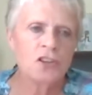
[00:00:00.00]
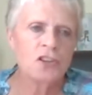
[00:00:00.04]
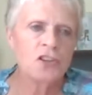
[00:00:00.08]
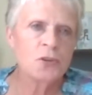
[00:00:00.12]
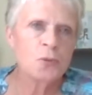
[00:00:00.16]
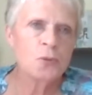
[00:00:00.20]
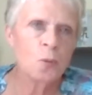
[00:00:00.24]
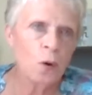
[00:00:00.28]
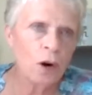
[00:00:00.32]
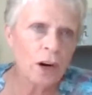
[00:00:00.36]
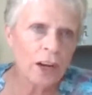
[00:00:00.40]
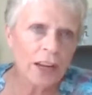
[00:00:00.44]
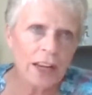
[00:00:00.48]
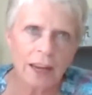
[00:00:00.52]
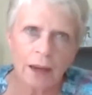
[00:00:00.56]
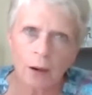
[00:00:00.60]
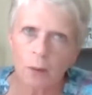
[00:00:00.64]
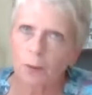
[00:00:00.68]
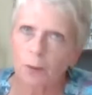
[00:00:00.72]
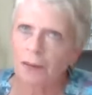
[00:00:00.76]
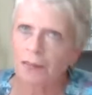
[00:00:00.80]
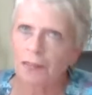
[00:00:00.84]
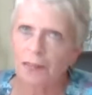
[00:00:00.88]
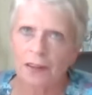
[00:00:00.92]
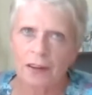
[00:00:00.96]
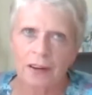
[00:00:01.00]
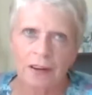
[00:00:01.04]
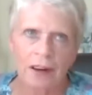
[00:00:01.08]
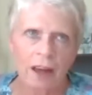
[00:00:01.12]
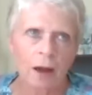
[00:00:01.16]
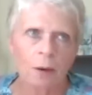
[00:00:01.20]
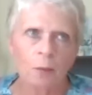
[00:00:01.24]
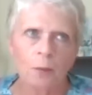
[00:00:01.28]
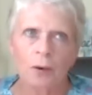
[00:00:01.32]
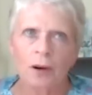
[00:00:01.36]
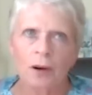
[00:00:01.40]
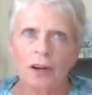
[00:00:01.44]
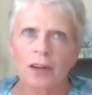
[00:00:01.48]
working with the
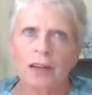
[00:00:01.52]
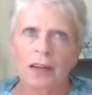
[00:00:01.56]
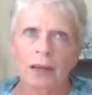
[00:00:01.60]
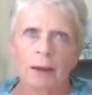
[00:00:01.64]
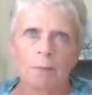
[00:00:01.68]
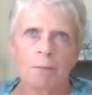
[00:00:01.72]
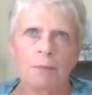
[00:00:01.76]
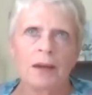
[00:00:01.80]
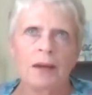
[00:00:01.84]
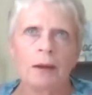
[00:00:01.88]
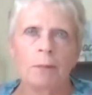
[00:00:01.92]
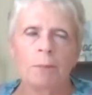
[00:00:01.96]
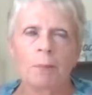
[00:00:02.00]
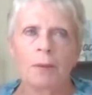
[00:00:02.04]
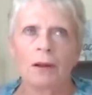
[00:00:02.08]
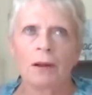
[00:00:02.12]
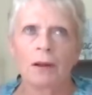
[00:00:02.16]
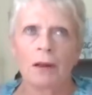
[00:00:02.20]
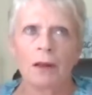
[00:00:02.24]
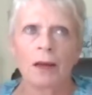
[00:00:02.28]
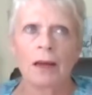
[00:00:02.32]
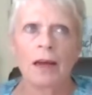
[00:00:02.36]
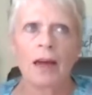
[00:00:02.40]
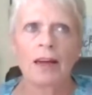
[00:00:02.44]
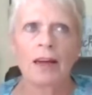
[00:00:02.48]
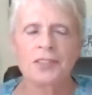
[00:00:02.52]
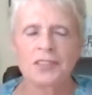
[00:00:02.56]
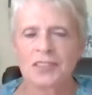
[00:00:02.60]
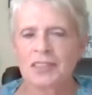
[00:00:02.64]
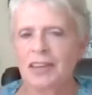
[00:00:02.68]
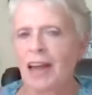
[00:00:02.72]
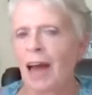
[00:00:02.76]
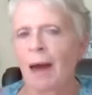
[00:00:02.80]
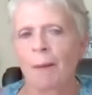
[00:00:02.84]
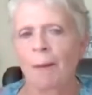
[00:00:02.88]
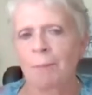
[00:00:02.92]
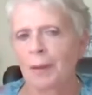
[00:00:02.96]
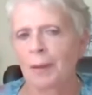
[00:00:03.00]
networking people has
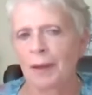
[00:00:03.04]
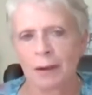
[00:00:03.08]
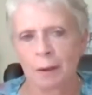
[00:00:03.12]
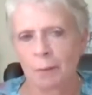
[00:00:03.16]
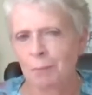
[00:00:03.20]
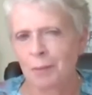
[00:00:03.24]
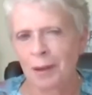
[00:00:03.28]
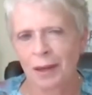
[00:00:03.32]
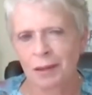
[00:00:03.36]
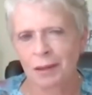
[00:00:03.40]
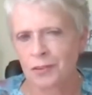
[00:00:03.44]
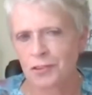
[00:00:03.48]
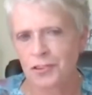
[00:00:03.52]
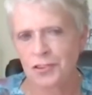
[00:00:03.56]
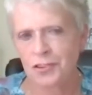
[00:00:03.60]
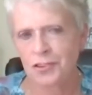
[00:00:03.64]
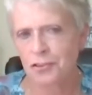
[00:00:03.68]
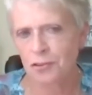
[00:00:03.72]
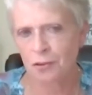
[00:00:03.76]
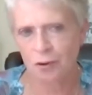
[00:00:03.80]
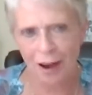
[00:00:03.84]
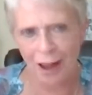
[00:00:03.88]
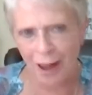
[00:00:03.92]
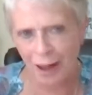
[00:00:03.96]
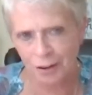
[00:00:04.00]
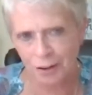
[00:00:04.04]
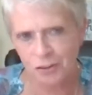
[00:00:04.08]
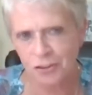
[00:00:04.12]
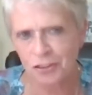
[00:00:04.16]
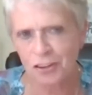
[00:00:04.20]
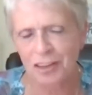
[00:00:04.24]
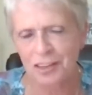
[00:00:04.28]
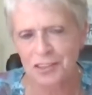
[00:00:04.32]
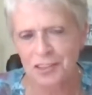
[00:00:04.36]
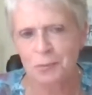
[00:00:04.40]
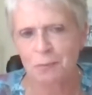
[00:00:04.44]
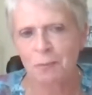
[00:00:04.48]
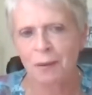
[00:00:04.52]
not been a big stretch.
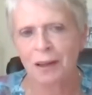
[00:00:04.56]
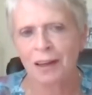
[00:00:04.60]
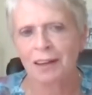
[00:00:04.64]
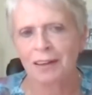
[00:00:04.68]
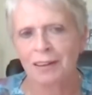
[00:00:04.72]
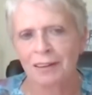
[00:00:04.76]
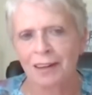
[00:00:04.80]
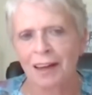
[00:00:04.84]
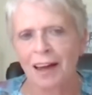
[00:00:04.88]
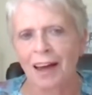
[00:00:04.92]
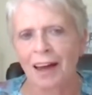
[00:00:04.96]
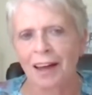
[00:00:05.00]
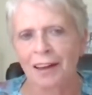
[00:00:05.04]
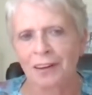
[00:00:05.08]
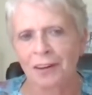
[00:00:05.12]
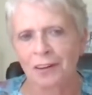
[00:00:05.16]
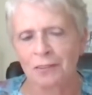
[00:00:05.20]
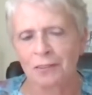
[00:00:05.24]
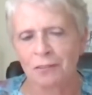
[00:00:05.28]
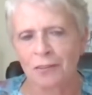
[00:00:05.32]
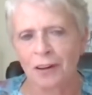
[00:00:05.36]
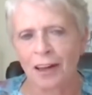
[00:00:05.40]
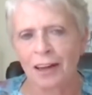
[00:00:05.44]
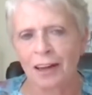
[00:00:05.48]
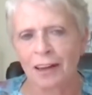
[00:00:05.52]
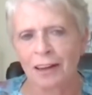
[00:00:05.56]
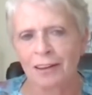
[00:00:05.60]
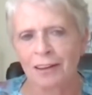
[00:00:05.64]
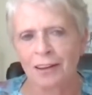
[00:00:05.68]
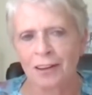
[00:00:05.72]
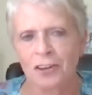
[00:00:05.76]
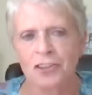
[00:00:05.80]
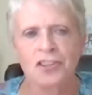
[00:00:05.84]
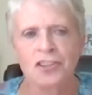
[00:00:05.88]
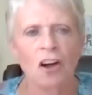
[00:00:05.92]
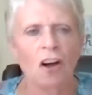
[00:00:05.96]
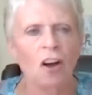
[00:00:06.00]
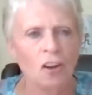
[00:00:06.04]
It's been kind of like
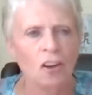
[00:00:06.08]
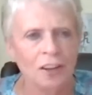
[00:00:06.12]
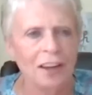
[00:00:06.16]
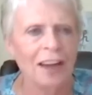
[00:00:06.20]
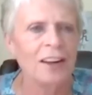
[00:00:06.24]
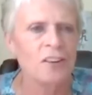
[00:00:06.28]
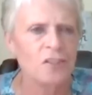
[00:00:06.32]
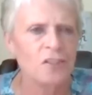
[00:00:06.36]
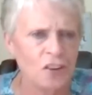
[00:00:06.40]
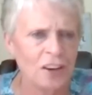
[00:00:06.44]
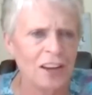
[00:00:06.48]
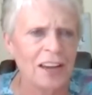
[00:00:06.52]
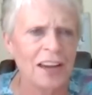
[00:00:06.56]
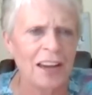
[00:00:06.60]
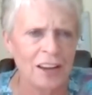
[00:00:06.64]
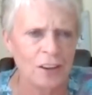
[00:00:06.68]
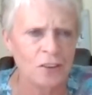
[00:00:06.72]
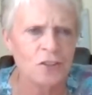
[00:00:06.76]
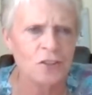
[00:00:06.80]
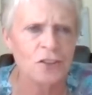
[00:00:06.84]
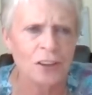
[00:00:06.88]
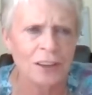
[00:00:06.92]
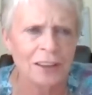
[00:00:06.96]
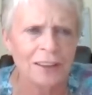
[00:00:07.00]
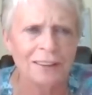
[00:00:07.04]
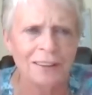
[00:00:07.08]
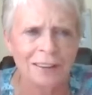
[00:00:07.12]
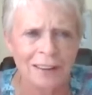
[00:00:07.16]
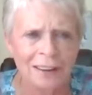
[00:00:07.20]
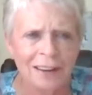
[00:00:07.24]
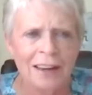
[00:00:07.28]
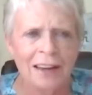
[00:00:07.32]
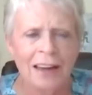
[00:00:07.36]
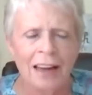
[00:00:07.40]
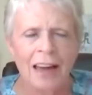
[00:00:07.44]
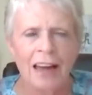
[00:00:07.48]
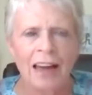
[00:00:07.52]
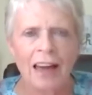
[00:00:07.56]
adult education,
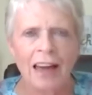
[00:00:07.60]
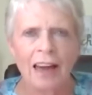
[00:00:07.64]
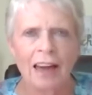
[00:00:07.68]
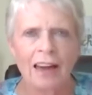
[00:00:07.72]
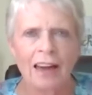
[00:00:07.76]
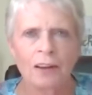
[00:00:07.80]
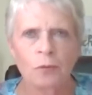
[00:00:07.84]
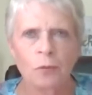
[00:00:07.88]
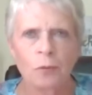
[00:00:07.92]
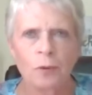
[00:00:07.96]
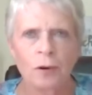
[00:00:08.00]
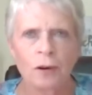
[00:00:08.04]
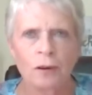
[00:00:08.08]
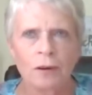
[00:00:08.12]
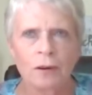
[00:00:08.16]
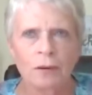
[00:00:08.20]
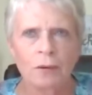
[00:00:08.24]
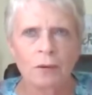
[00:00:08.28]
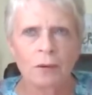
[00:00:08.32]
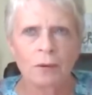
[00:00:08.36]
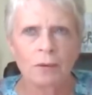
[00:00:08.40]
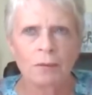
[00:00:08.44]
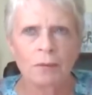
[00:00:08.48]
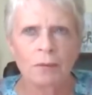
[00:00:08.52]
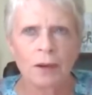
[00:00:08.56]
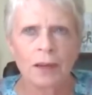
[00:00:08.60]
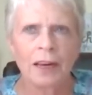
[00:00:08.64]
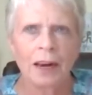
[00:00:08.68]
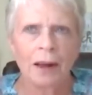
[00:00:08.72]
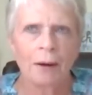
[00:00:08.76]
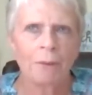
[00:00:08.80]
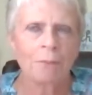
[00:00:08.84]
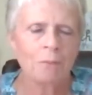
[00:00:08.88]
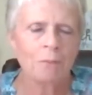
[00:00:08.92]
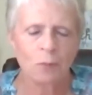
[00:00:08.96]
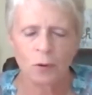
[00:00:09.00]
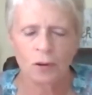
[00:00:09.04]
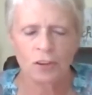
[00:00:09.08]
and we're
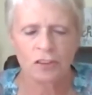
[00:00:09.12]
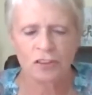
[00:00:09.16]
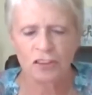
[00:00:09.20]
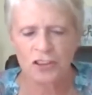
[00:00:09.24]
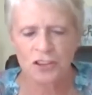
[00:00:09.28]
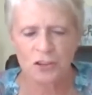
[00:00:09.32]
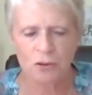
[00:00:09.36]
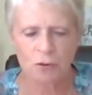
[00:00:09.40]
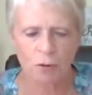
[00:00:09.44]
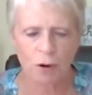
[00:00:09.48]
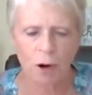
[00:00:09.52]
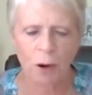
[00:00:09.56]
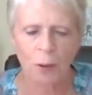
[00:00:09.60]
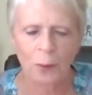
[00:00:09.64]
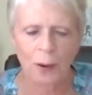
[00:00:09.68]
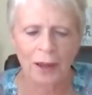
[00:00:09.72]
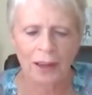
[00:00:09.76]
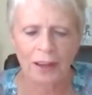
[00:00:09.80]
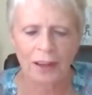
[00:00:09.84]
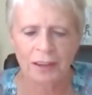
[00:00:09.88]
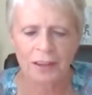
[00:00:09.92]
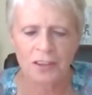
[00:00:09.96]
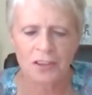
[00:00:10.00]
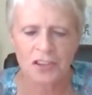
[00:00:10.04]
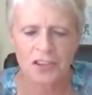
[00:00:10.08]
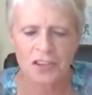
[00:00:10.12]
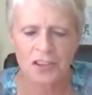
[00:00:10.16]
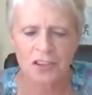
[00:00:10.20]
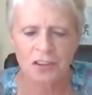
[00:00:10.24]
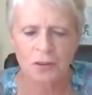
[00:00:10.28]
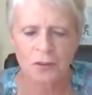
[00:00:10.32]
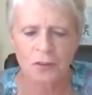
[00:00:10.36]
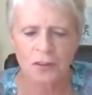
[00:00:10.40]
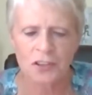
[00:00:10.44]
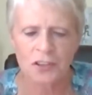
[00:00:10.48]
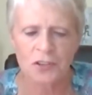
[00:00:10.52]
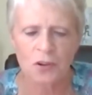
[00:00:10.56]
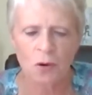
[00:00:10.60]
just growing
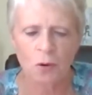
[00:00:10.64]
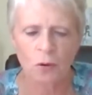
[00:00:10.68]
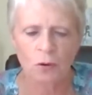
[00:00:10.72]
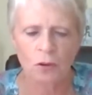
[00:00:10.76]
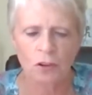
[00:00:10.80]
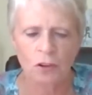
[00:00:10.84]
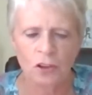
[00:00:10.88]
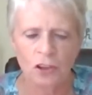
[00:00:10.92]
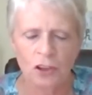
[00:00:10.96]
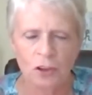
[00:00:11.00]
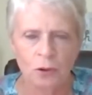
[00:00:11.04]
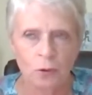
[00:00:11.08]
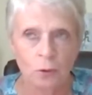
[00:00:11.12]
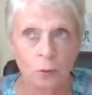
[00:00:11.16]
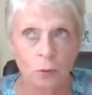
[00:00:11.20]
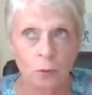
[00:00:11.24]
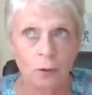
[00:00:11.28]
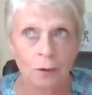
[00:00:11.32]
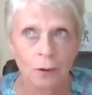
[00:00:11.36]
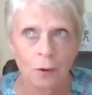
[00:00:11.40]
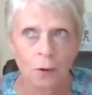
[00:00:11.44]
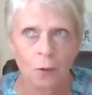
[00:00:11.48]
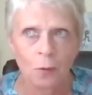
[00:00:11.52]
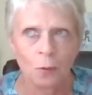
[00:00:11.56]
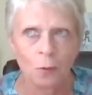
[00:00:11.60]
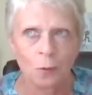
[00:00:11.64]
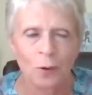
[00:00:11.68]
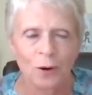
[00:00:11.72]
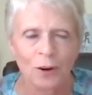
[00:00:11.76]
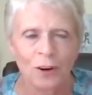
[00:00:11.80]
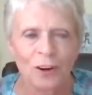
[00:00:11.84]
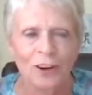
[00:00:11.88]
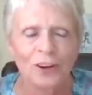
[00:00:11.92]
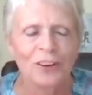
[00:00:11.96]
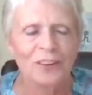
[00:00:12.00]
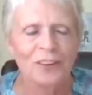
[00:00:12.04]
into this whole new world